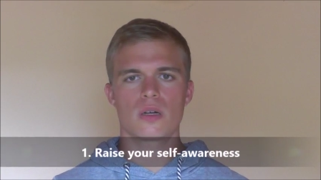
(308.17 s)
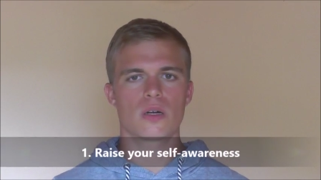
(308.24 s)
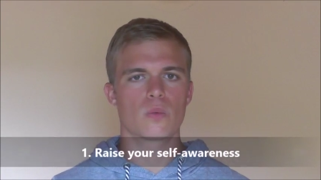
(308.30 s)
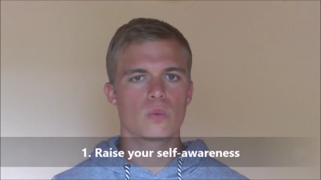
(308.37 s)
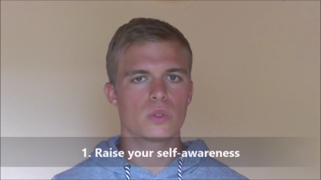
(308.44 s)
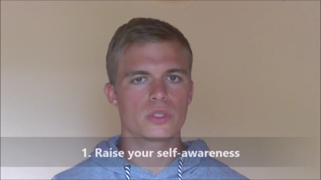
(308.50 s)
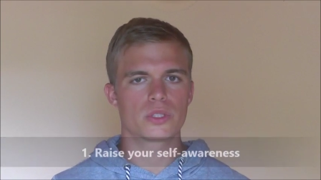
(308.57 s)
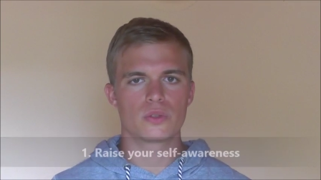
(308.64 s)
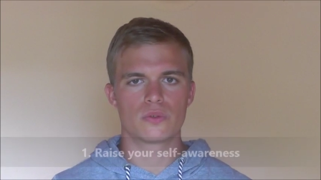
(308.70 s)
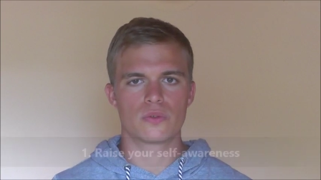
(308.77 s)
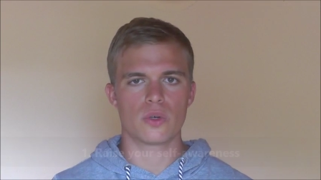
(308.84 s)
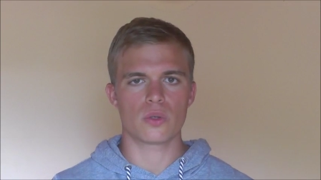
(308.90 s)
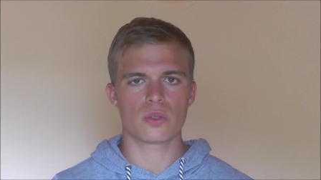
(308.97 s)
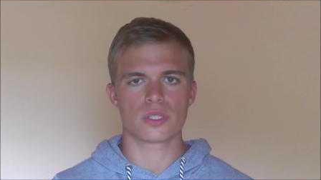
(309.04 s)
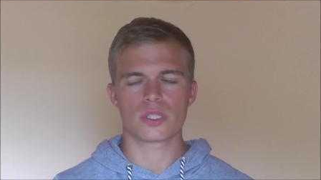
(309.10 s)
what you
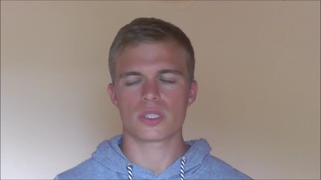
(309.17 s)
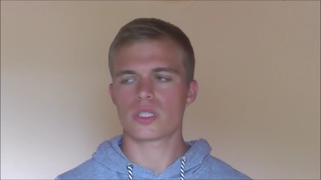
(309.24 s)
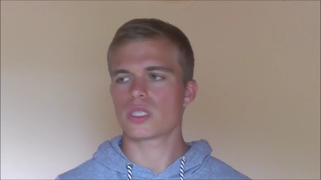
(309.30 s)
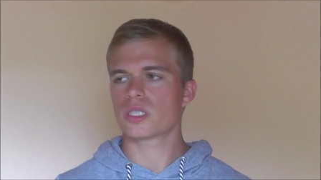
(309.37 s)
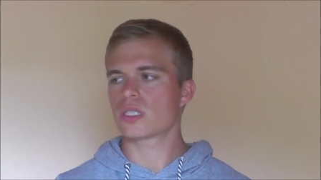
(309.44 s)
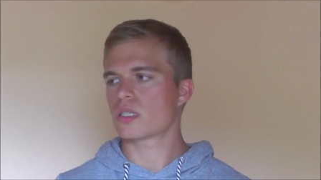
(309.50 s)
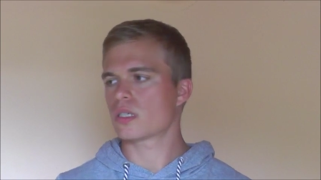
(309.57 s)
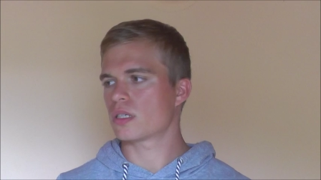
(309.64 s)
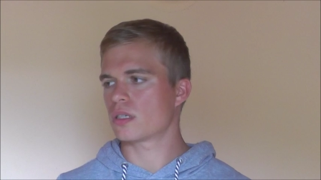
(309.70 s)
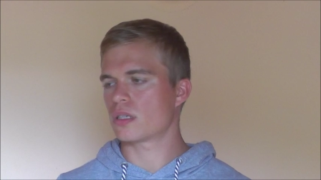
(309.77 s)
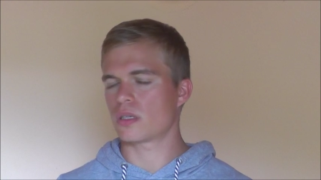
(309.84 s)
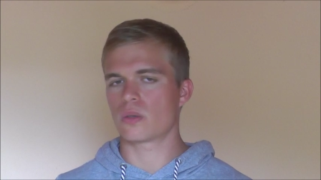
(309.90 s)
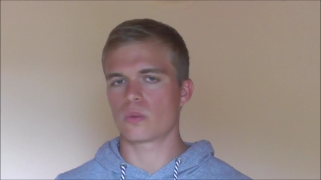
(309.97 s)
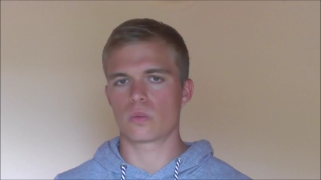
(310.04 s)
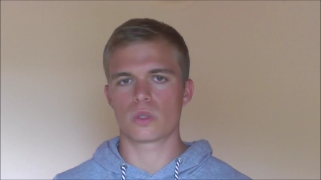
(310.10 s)
focus on
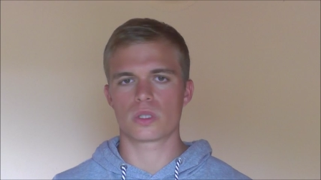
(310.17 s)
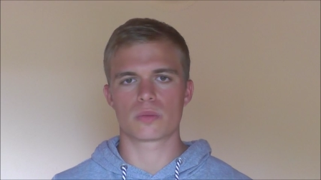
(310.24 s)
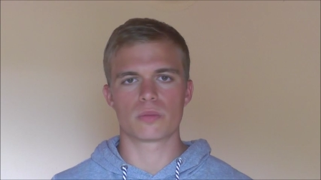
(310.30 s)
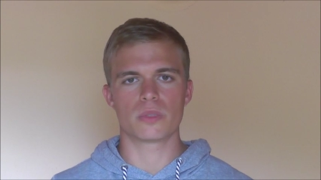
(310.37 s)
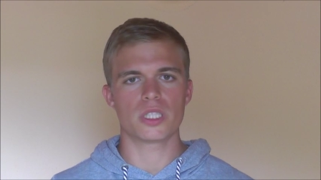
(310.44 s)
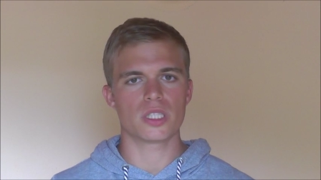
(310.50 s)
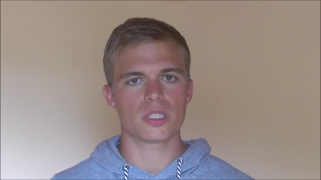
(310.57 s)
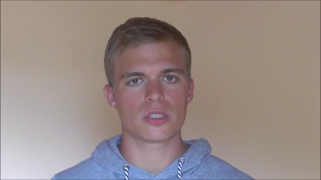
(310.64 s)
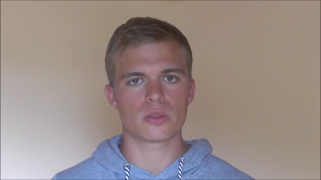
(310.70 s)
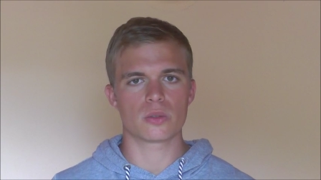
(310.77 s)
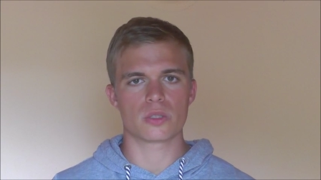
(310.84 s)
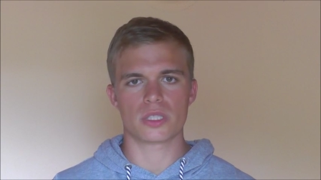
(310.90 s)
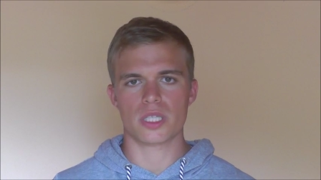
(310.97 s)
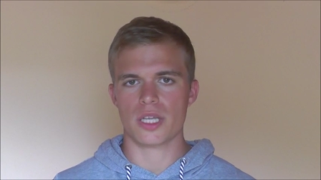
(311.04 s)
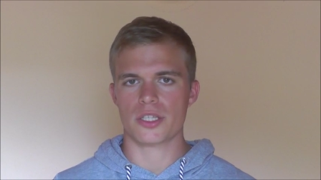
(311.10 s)
what meaning
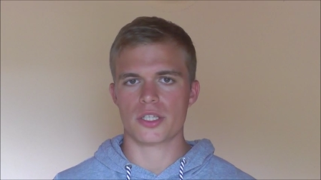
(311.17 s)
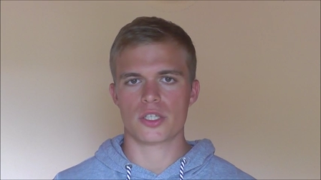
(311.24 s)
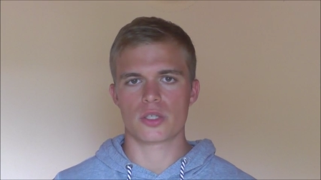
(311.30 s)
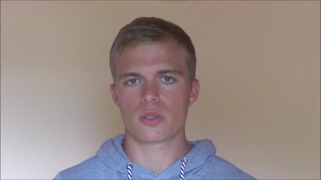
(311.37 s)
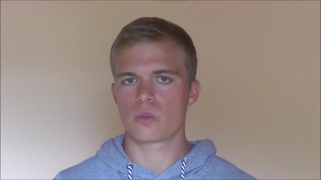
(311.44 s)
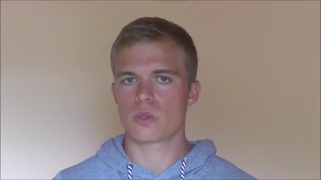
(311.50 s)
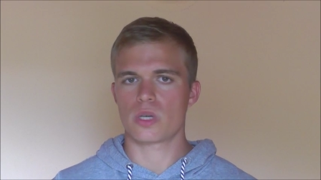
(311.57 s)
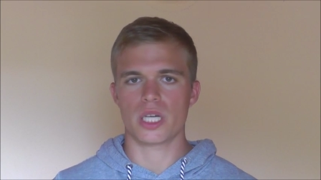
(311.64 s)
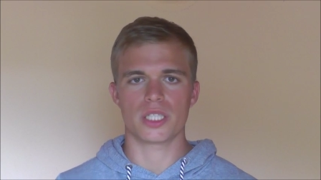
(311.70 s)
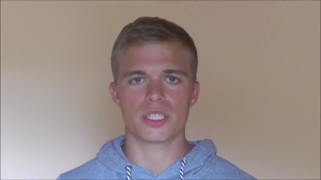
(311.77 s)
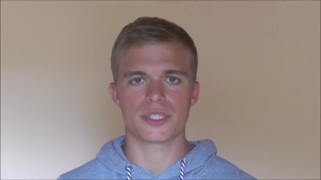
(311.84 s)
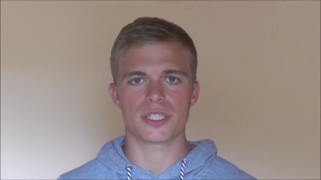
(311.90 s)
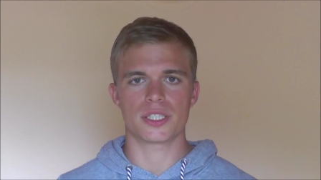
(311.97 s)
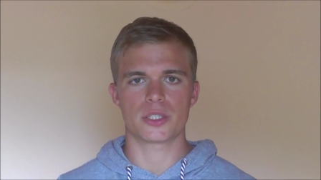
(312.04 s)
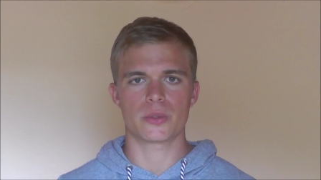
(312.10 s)
you attach to any
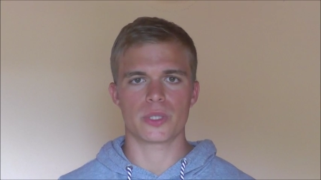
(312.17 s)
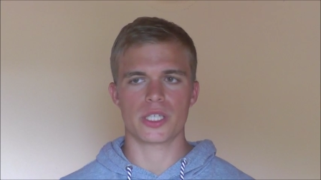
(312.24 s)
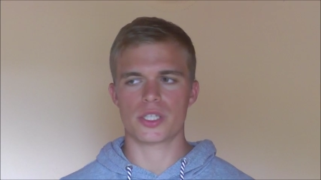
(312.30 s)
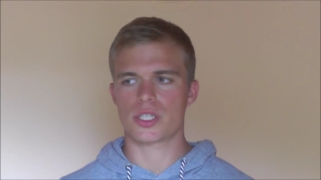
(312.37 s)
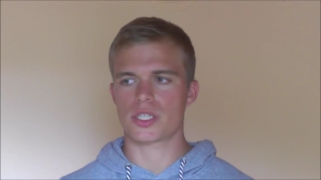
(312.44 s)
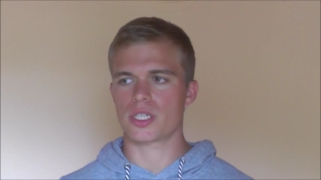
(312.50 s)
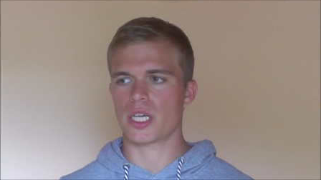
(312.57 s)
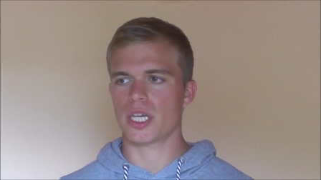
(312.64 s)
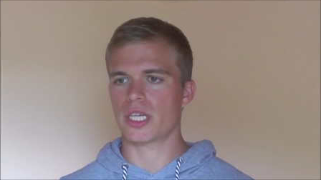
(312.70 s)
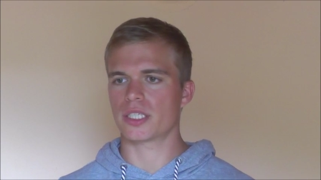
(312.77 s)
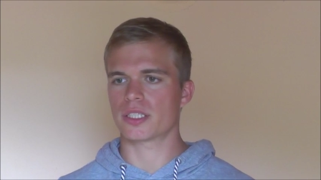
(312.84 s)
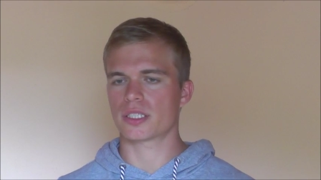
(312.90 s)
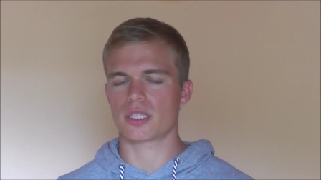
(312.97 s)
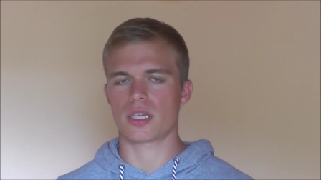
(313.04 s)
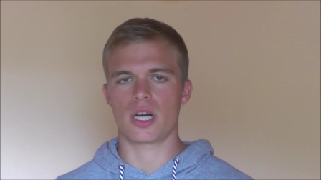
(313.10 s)
situation
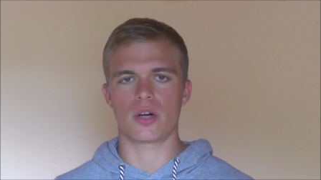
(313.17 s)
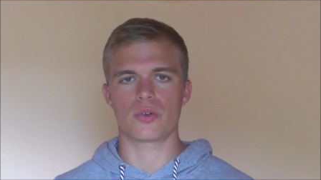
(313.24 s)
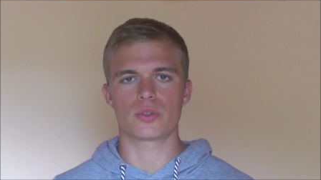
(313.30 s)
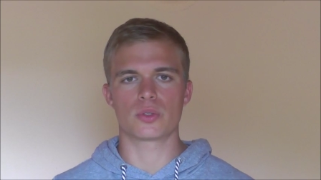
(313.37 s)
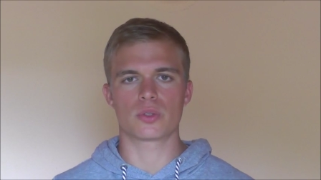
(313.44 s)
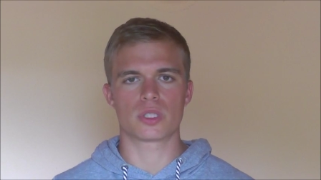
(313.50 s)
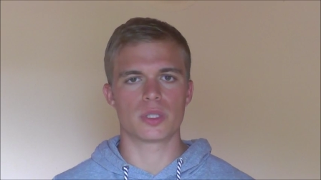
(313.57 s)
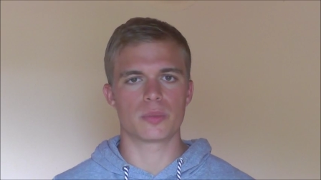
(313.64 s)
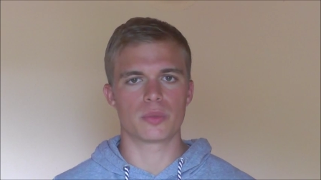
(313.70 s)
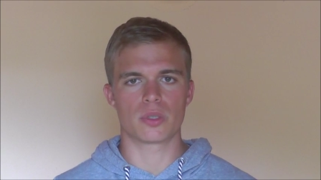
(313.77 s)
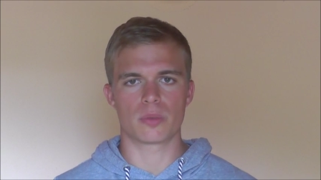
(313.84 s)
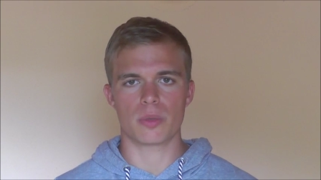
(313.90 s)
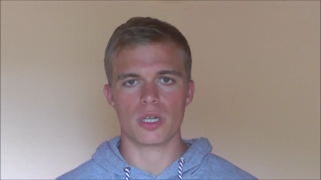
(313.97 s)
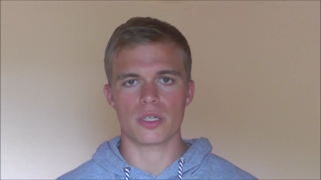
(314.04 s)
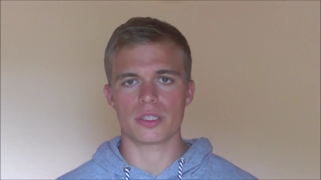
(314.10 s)
and how you keep
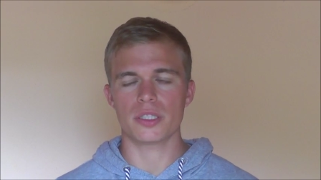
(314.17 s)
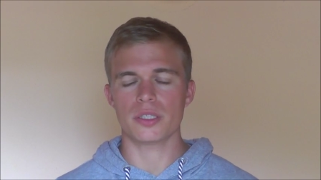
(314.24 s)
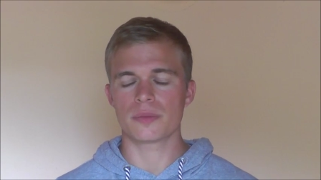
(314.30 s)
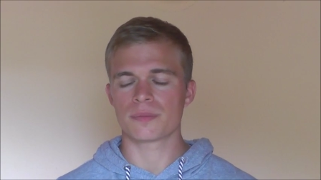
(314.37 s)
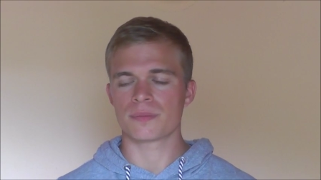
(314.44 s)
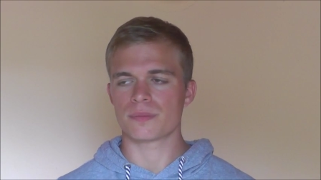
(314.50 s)
your body,